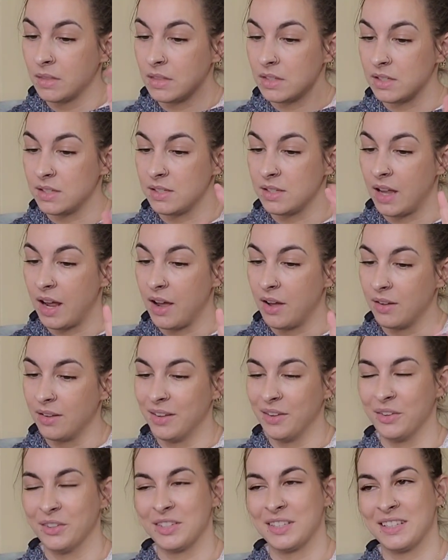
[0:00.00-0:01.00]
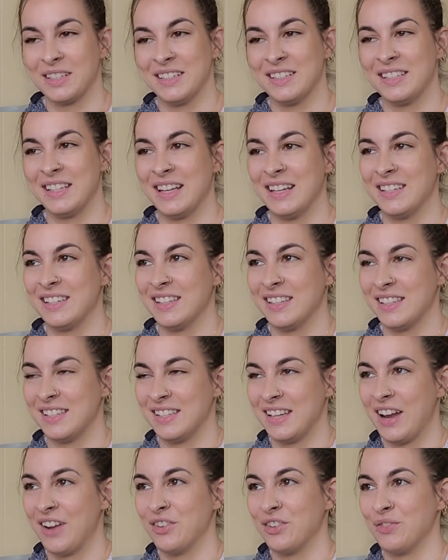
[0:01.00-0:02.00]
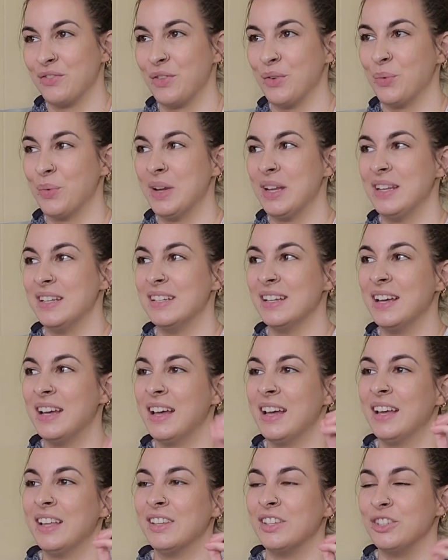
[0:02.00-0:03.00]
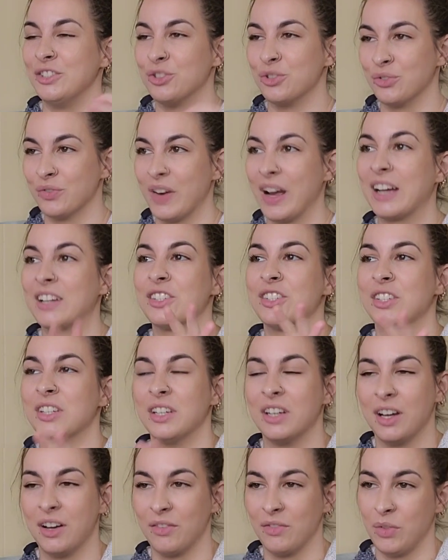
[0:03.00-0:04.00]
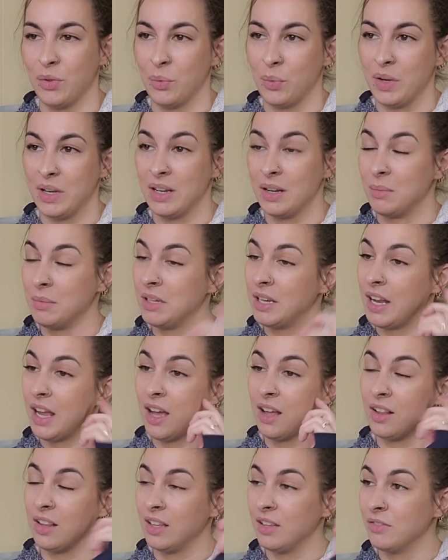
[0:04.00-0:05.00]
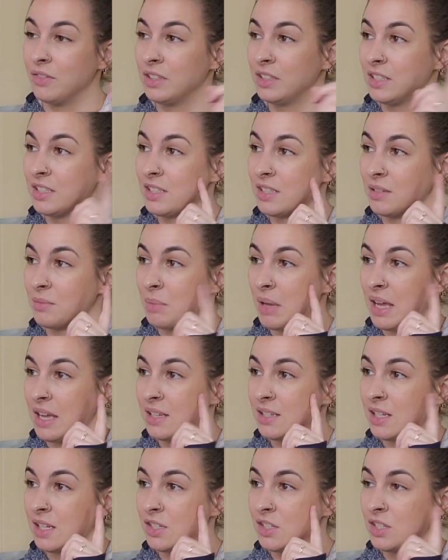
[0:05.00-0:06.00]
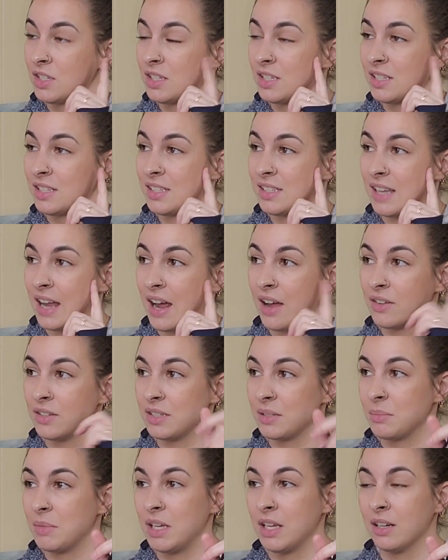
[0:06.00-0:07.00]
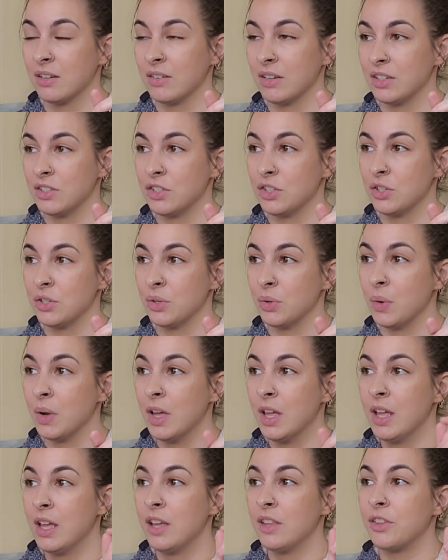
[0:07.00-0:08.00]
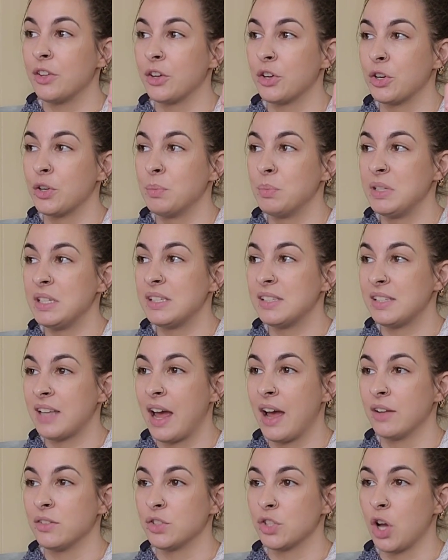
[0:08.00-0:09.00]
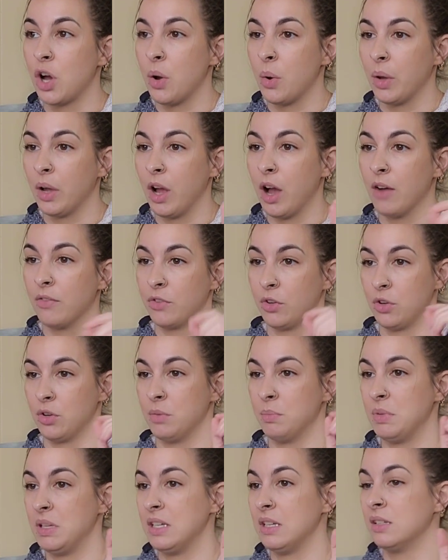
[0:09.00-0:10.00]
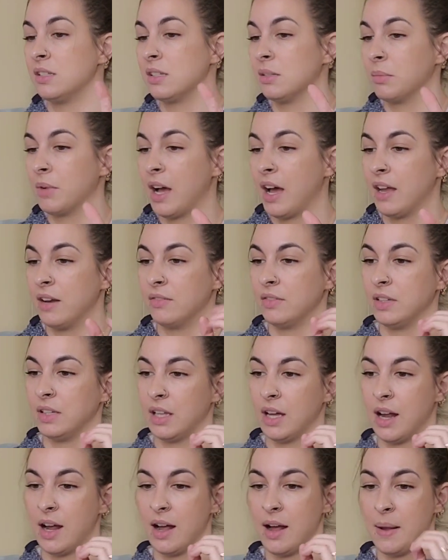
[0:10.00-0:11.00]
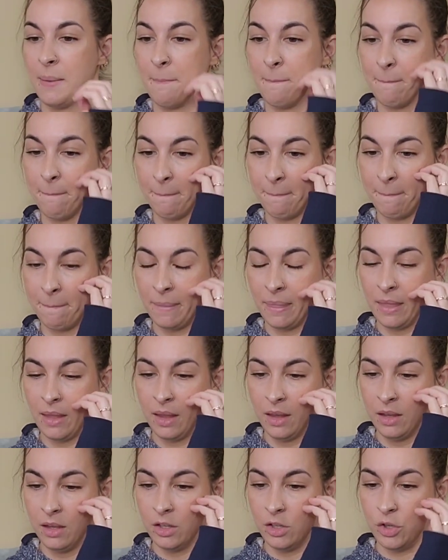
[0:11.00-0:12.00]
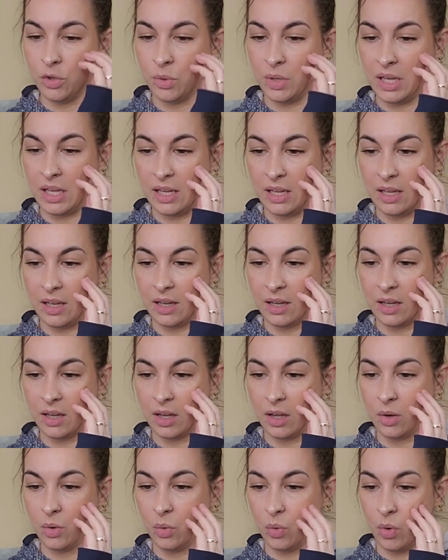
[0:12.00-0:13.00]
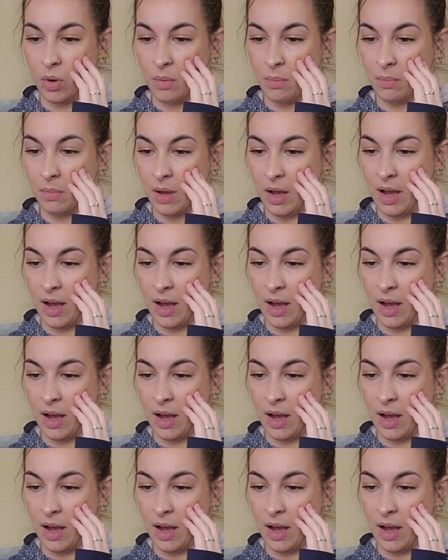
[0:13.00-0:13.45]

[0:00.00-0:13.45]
the sound, I was going to say sound of the wind, the direction of the wind. I mean, hell, even listen, pay attention to sounds I'm hearing too. There could be sounds going off. There could be some kind of alarm you hear, or